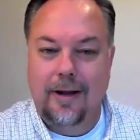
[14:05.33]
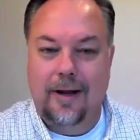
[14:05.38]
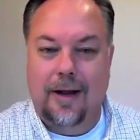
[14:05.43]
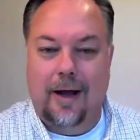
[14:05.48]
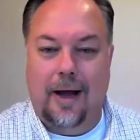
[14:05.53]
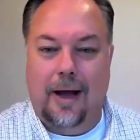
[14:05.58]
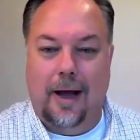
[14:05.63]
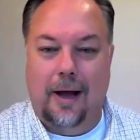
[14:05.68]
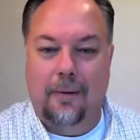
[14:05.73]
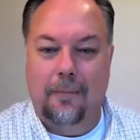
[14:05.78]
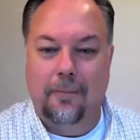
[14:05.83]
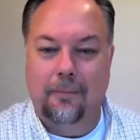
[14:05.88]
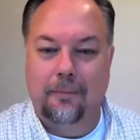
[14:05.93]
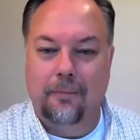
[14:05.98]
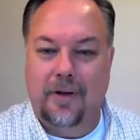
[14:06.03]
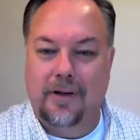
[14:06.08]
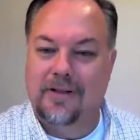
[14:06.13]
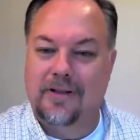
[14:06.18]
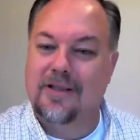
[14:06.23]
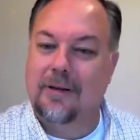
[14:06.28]

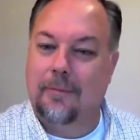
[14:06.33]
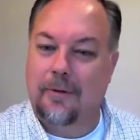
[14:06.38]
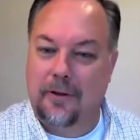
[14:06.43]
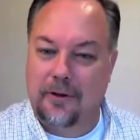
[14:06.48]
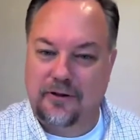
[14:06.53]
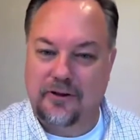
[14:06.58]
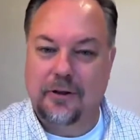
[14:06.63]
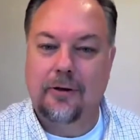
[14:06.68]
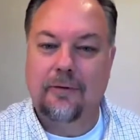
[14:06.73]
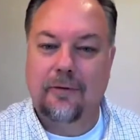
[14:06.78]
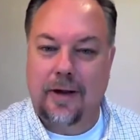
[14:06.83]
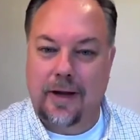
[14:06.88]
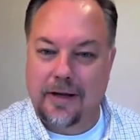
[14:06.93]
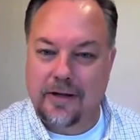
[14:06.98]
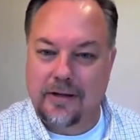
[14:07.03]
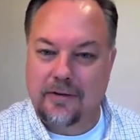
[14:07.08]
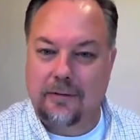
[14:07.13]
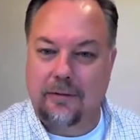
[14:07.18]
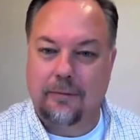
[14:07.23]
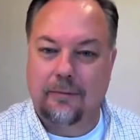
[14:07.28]
But some of the
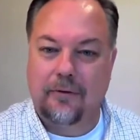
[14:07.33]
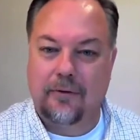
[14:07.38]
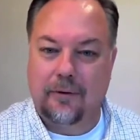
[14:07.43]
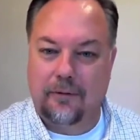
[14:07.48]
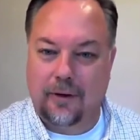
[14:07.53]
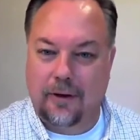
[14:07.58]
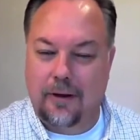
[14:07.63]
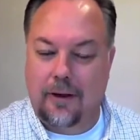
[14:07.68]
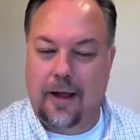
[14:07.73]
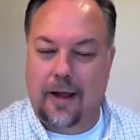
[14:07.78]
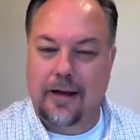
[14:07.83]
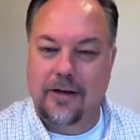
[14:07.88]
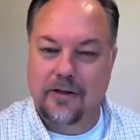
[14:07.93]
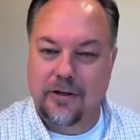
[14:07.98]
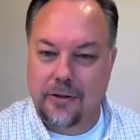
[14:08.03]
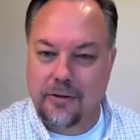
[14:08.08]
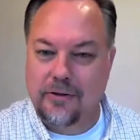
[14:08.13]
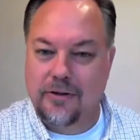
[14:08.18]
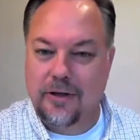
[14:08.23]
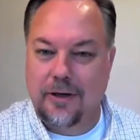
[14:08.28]
surveys from some of the
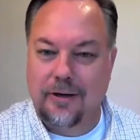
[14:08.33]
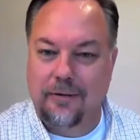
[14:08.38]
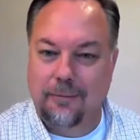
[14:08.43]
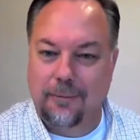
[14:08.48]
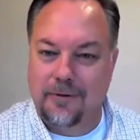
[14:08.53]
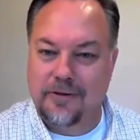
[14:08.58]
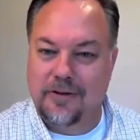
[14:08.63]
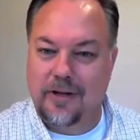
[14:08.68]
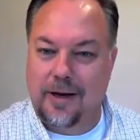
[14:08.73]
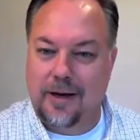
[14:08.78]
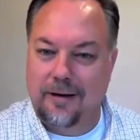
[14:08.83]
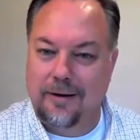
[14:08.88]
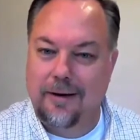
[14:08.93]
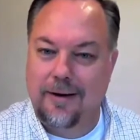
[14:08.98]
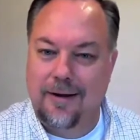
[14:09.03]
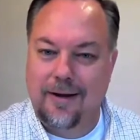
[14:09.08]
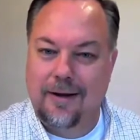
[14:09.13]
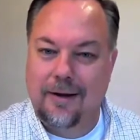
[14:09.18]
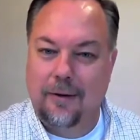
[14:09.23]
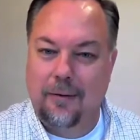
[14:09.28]
clients using it were saying,
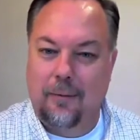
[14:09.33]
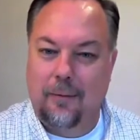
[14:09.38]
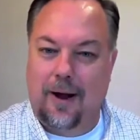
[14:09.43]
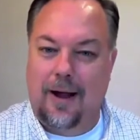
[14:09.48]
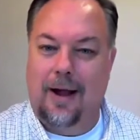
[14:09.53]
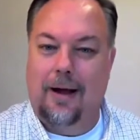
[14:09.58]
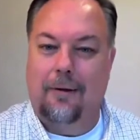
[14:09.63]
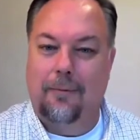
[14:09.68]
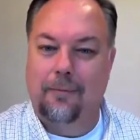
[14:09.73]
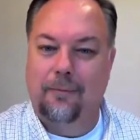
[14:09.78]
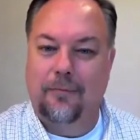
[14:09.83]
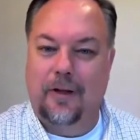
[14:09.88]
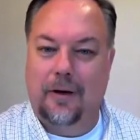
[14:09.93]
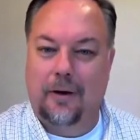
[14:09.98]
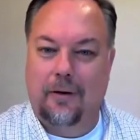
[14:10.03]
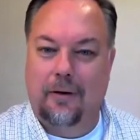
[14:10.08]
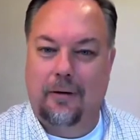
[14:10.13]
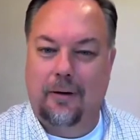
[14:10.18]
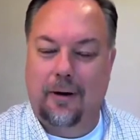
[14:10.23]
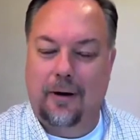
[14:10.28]
wow,
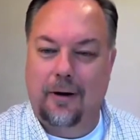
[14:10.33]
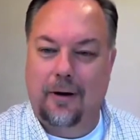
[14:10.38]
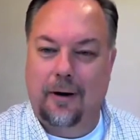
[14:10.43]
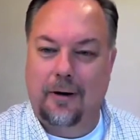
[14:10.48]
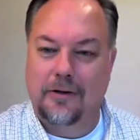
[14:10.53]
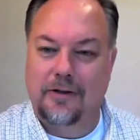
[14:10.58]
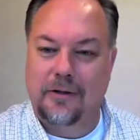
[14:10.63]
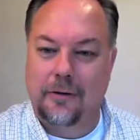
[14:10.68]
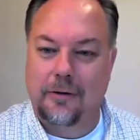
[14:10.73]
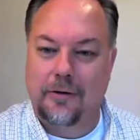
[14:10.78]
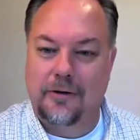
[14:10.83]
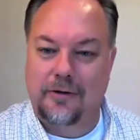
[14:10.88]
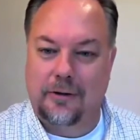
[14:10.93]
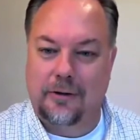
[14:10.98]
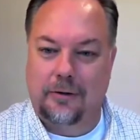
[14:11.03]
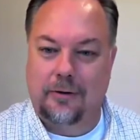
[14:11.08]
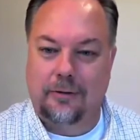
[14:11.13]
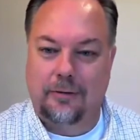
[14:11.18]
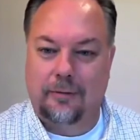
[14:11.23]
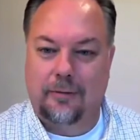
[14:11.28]
our students
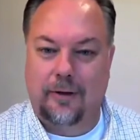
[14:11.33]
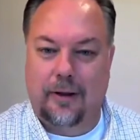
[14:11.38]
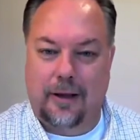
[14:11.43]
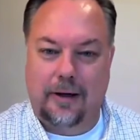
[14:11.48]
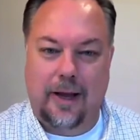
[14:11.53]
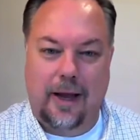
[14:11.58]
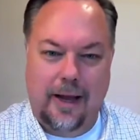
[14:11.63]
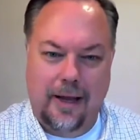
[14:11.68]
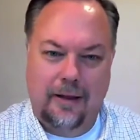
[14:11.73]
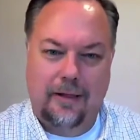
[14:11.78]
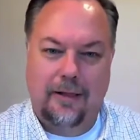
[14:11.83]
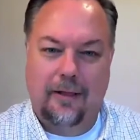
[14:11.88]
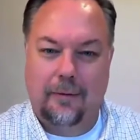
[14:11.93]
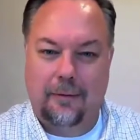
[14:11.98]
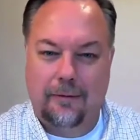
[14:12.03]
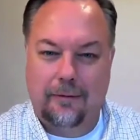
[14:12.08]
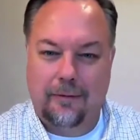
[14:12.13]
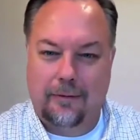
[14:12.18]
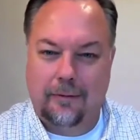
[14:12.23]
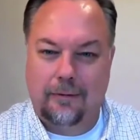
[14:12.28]
are like, hey,
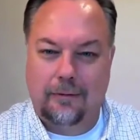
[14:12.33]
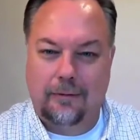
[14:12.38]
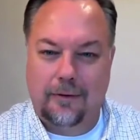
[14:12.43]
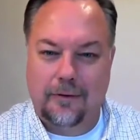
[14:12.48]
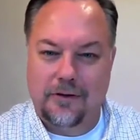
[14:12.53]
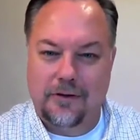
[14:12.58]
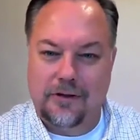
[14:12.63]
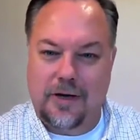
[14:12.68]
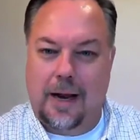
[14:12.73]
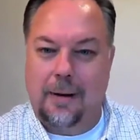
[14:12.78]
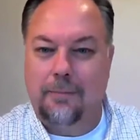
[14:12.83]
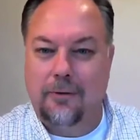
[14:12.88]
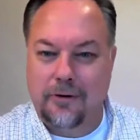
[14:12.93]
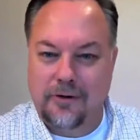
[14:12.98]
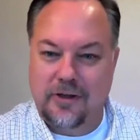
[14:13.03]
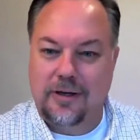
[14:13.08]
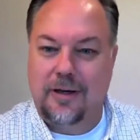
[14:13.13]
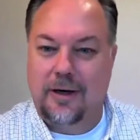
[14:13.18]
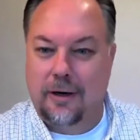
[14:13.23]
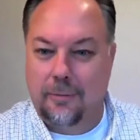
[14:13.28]
there's
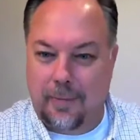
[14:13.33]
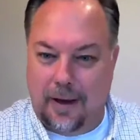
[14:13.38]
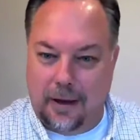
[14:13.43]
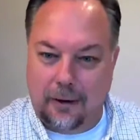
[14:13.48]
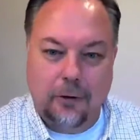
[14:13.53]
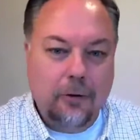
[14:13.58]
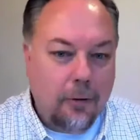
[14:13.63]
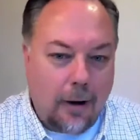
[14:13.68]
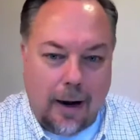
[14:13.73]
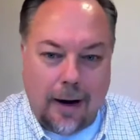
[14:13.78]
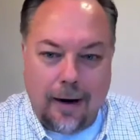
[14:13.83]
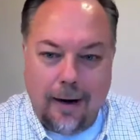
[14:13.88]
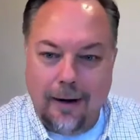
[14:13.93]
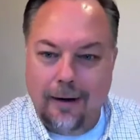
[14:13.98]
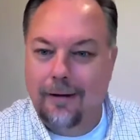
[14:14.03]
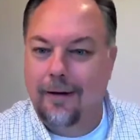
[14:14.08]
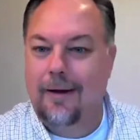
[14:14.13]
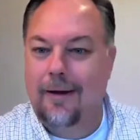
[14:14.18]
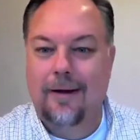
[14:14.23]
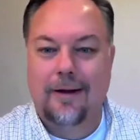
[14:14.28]
chapters in here about
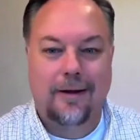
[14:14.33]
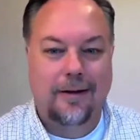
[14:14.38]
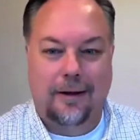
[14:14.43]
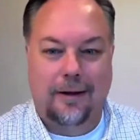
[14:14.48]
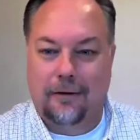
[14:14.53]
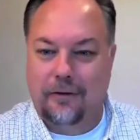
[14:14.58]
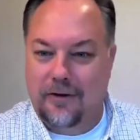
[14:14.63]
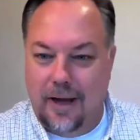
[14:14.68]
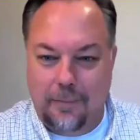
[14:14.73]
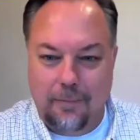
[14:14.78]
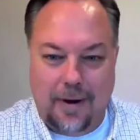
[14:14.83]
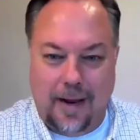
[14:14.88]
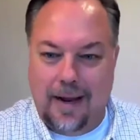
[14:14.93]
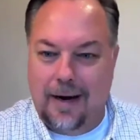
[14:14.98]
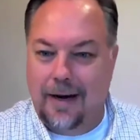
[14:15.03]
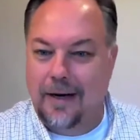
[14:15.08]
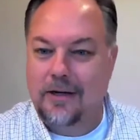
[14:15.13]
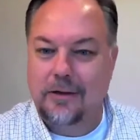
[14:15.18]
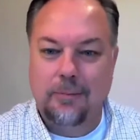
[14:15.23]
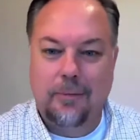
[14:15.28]
credit, debt
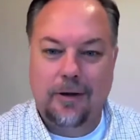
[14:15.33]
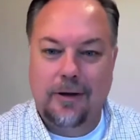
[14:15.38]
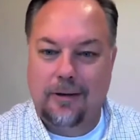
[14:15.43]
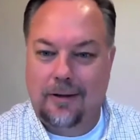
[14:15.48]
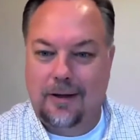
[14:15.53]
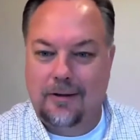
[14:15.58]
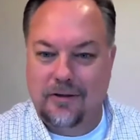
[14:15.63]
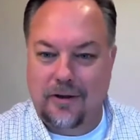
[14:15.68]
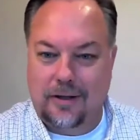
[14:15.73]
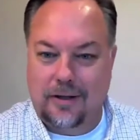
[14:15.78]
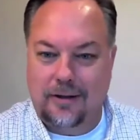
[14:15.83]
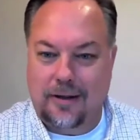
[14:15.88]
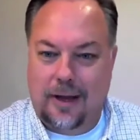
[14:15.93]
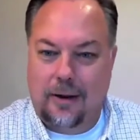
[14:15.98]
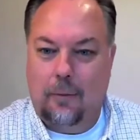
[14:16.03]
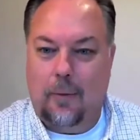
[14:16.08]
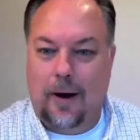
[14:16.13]
management, things like that.